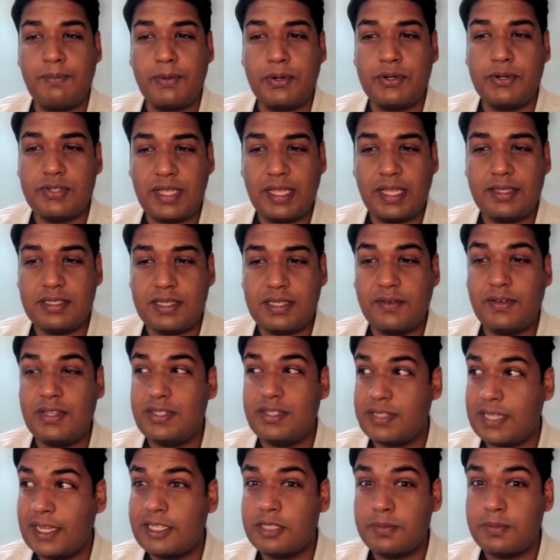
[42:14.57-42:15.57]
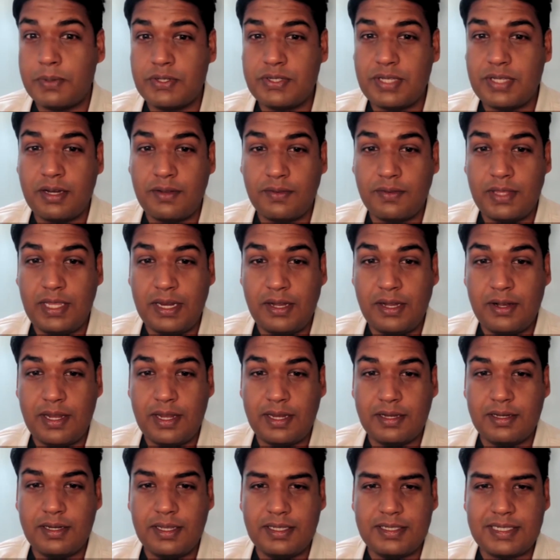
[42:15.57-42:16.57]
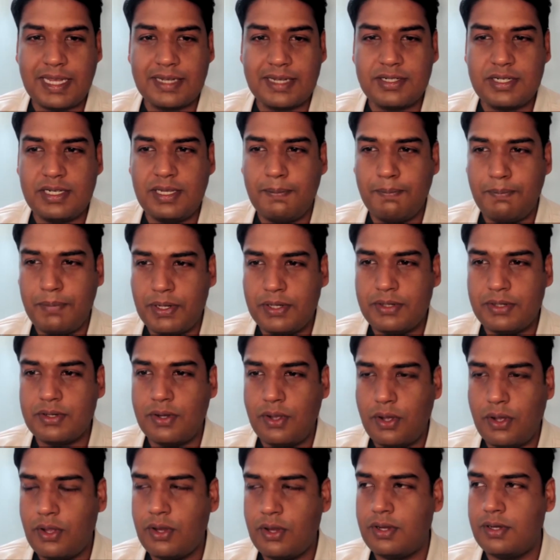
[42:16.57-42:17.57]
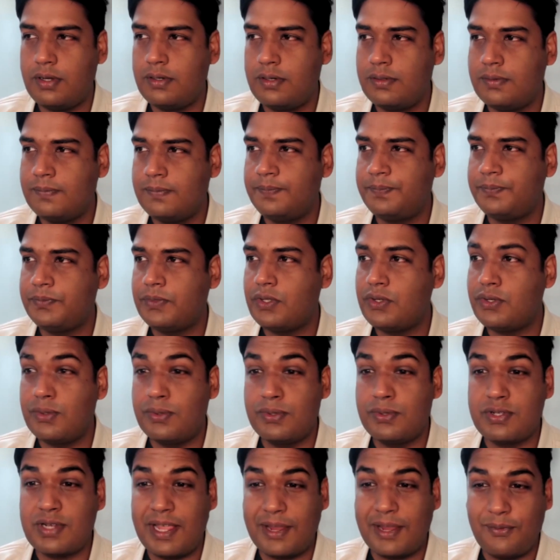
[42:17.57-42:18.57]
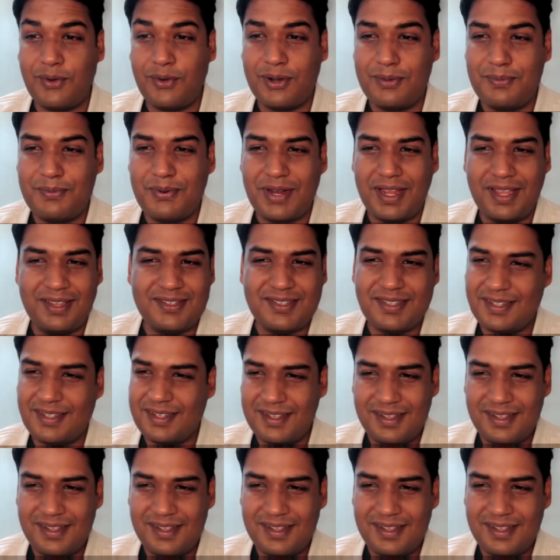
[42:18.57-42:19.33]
76% of the internet is actually built on tools like WordPress.